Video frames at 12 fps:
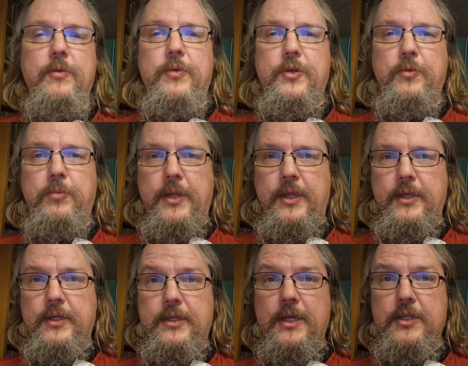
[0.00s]
When you're playing
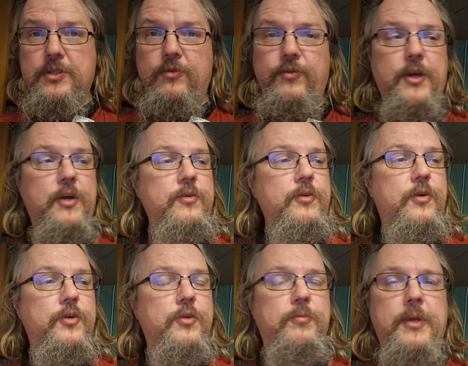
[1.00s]
a casual round
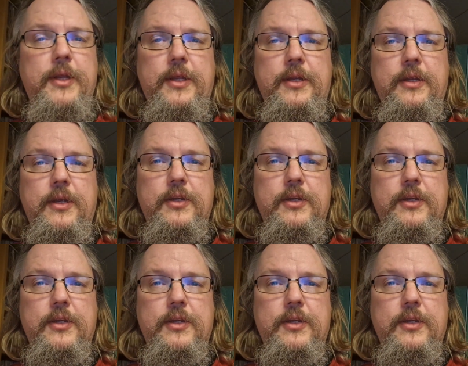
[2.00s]
or you're playing